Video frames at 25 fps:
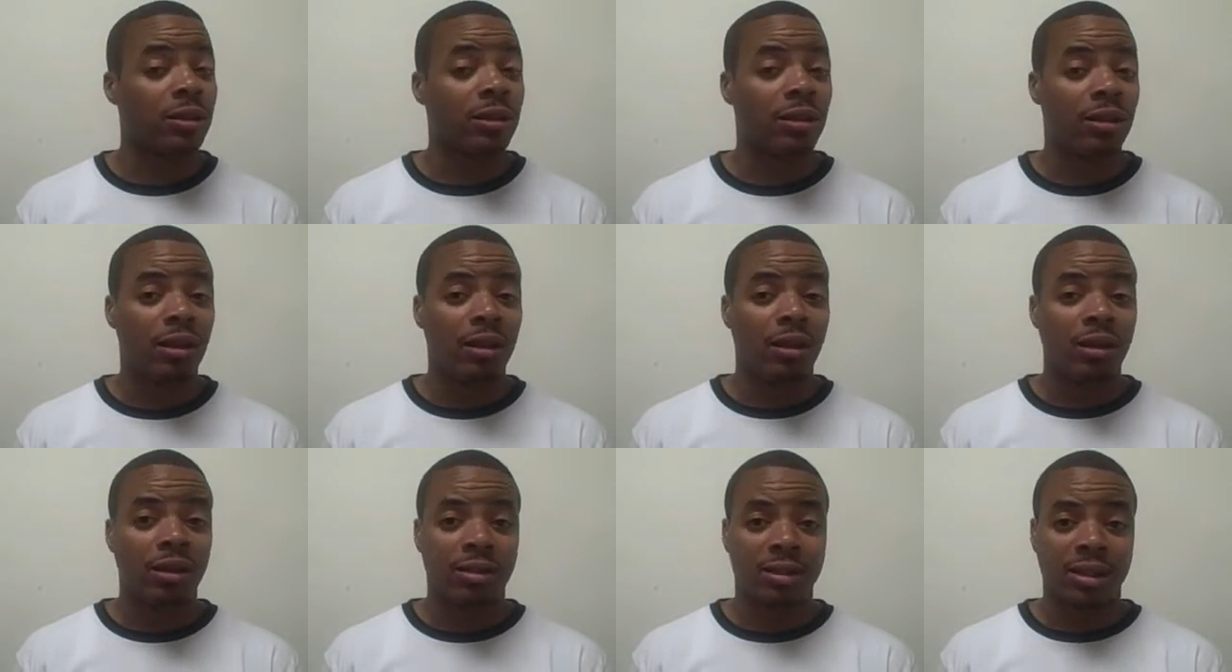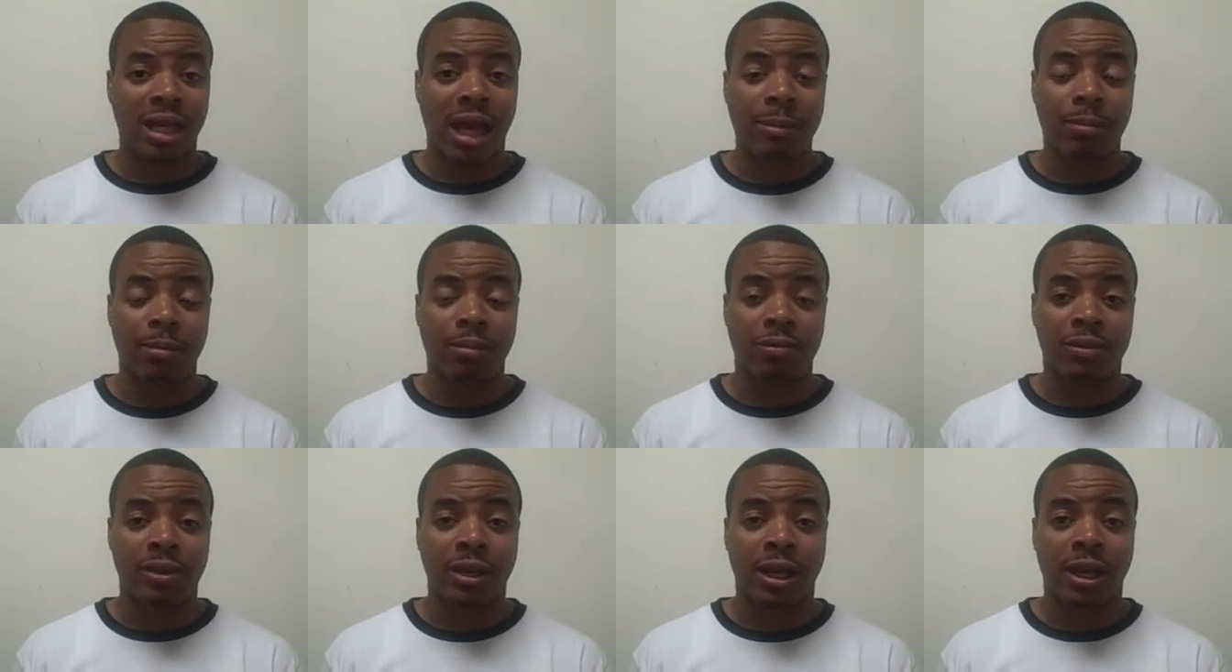type of
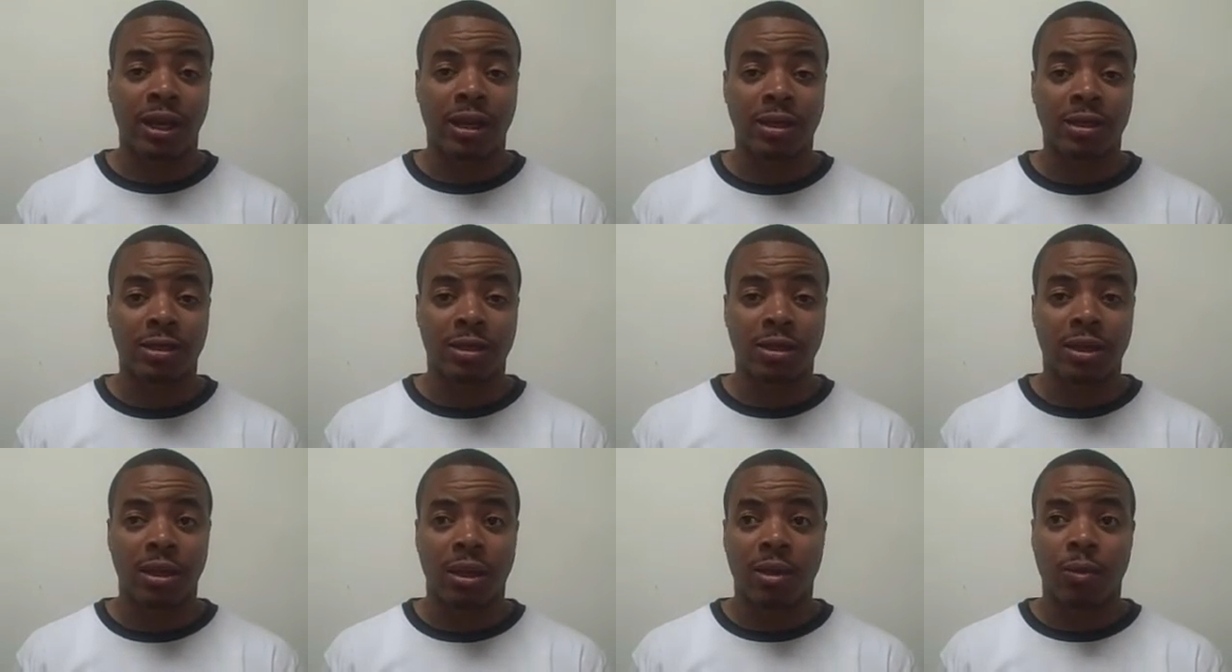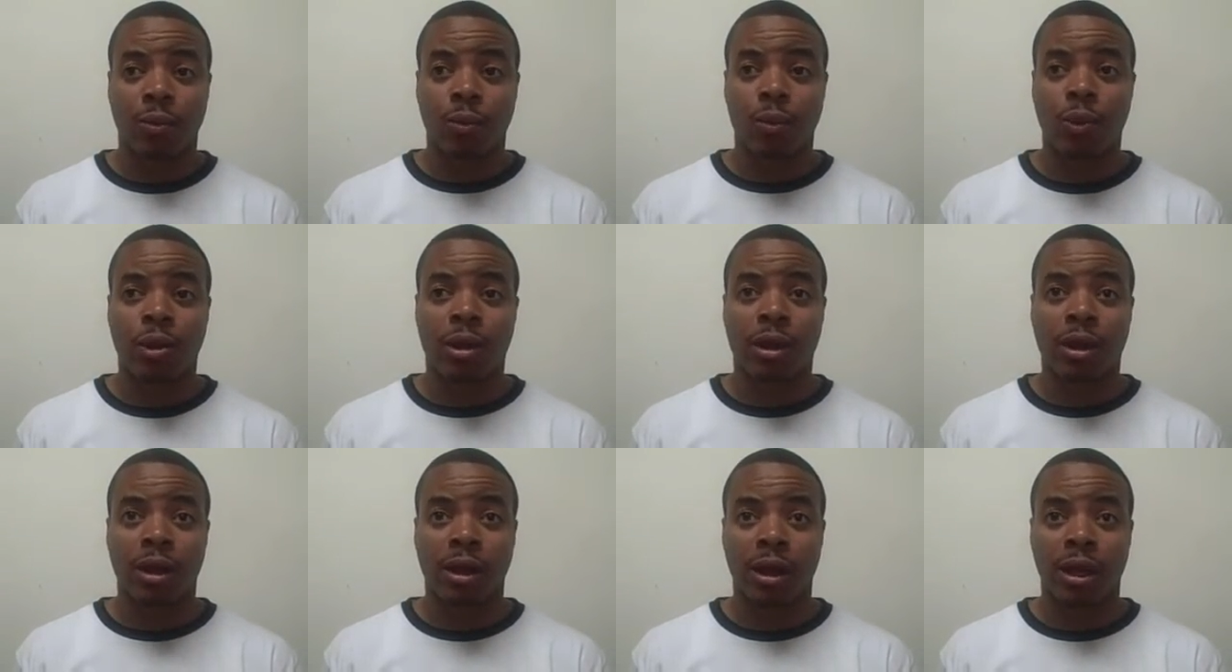dance where
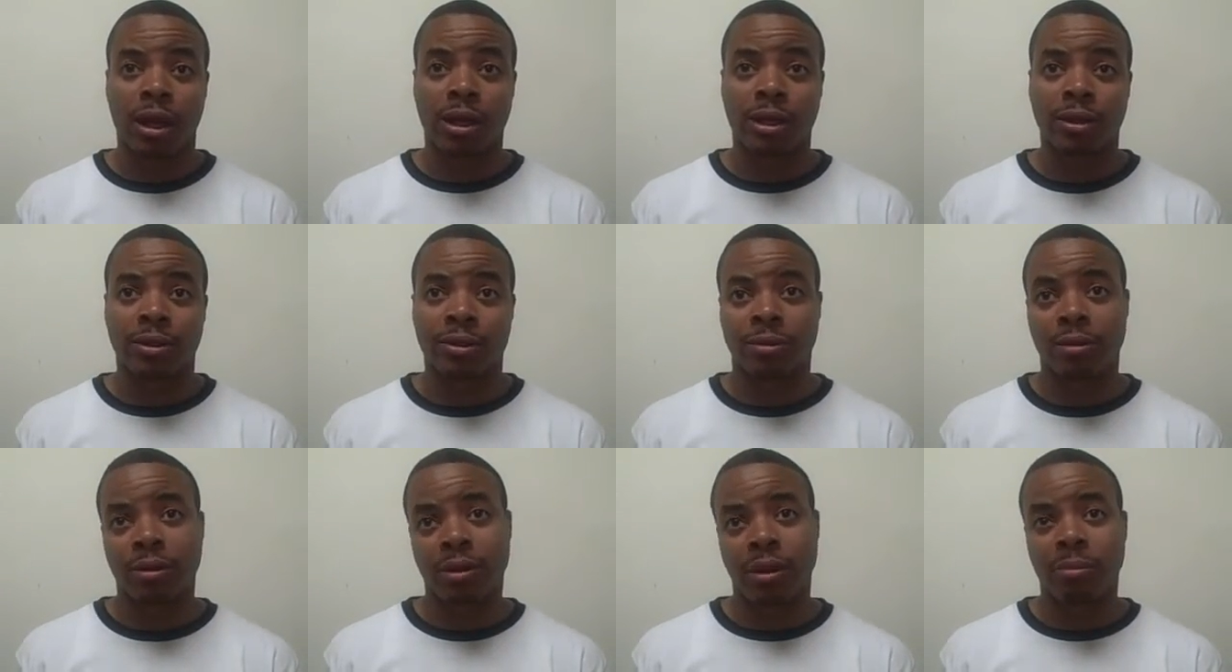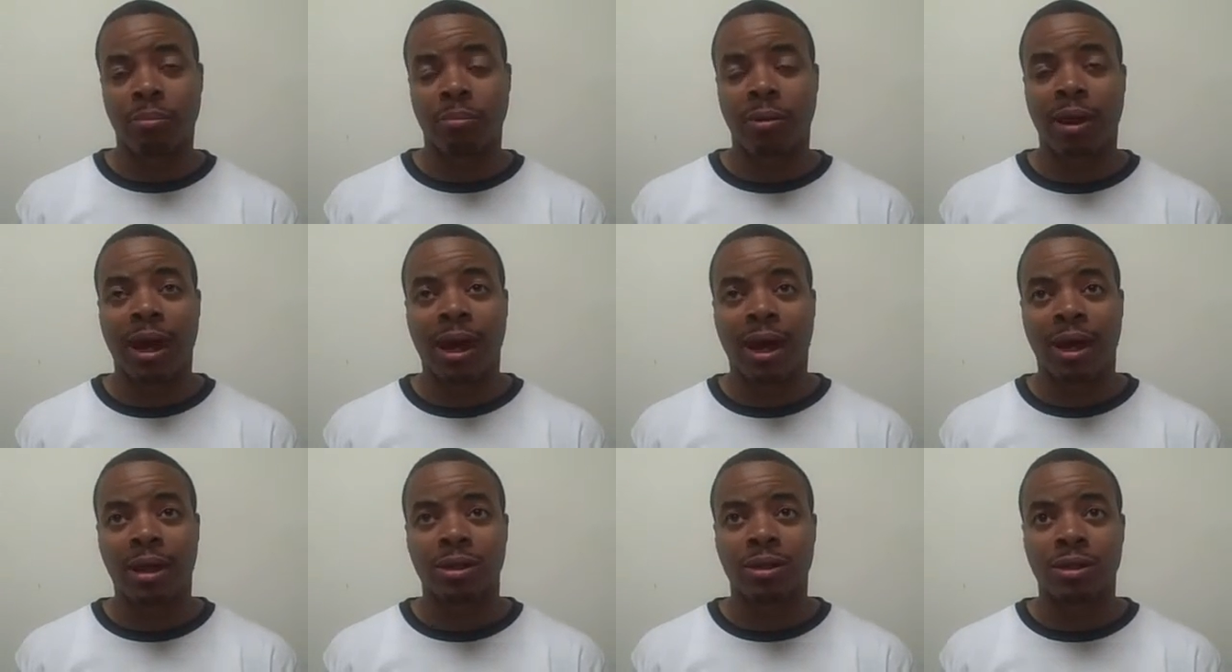it
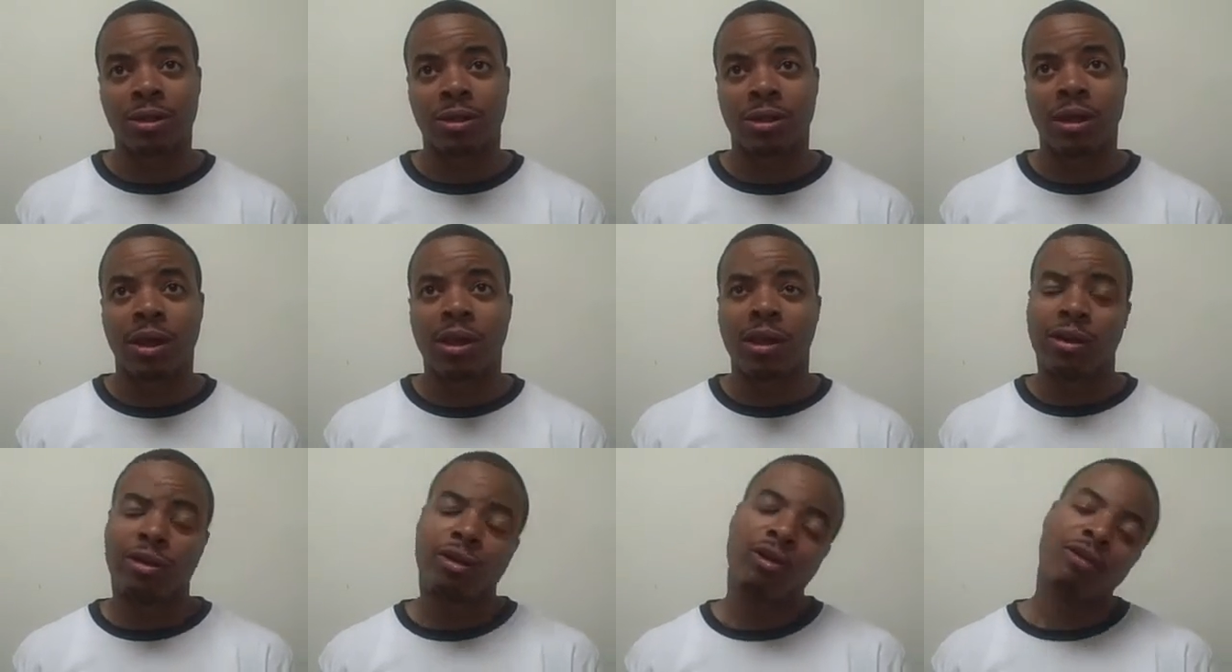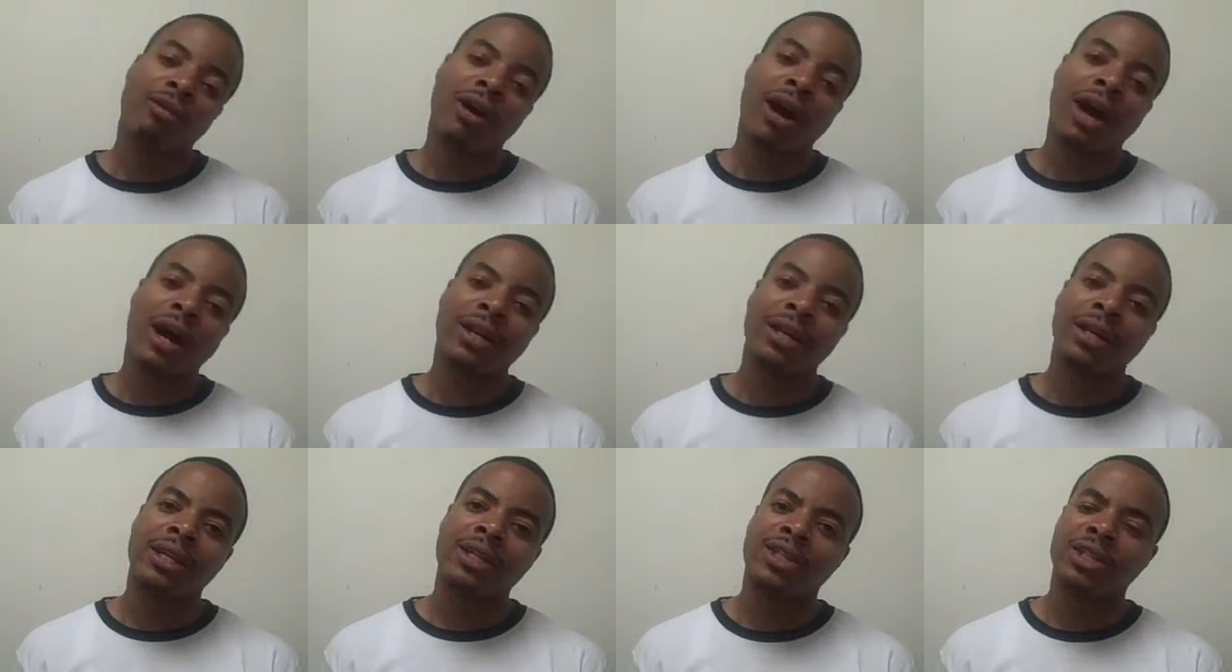combines karate,
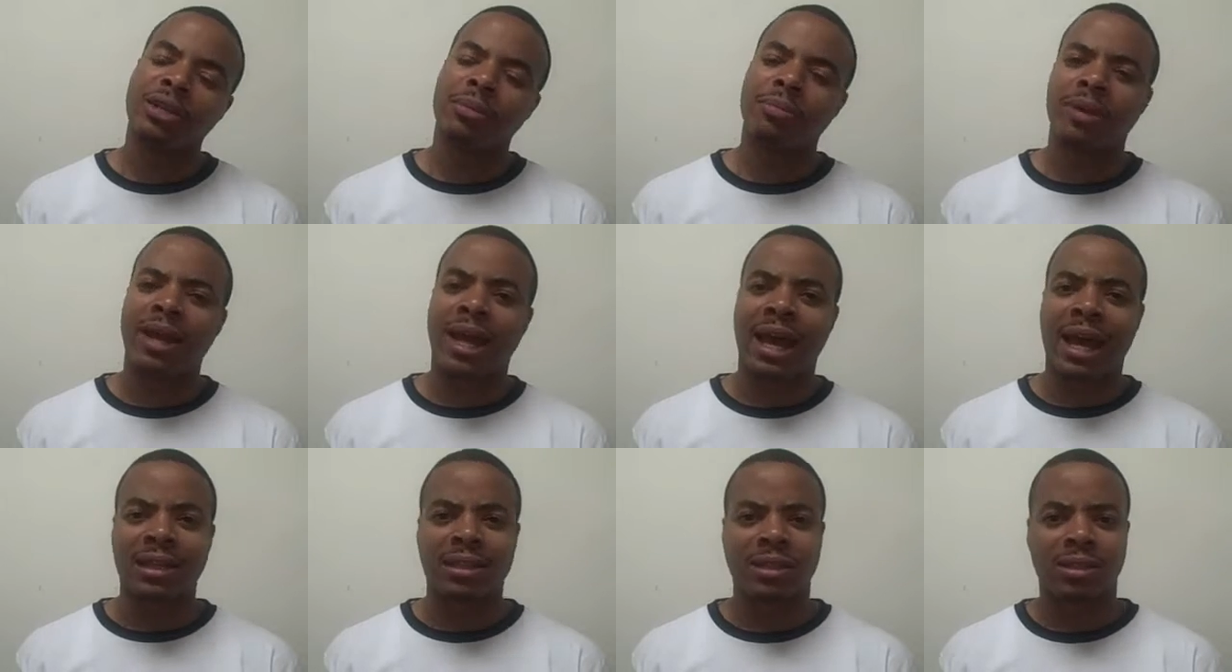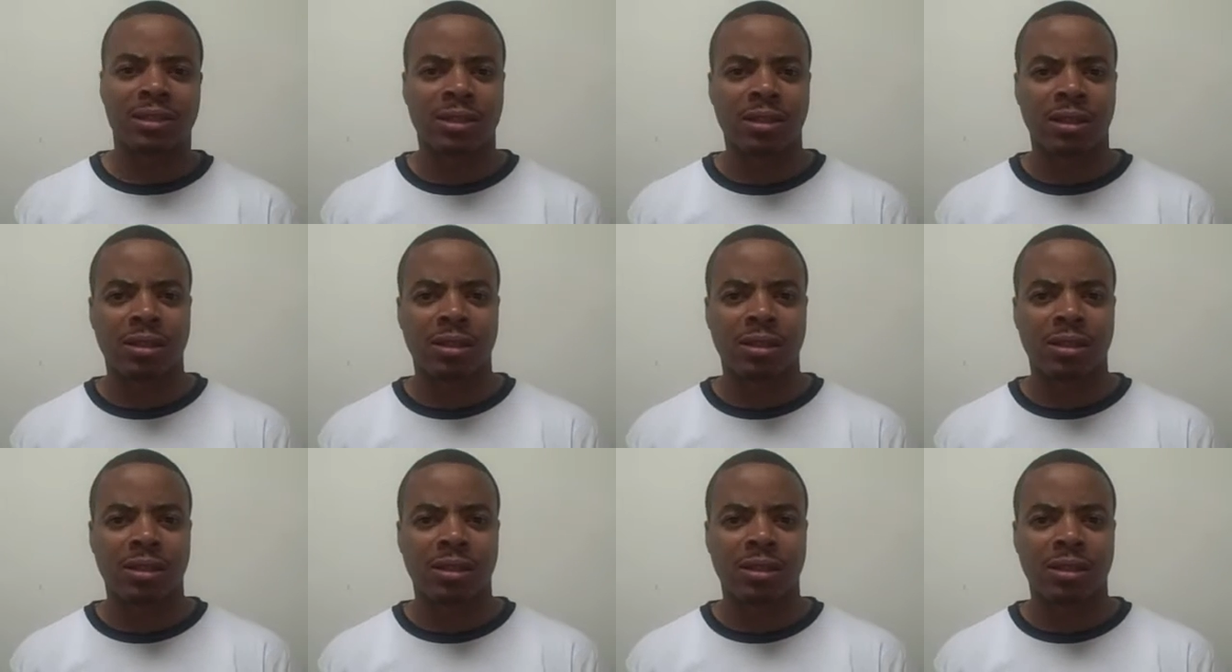gymnastics,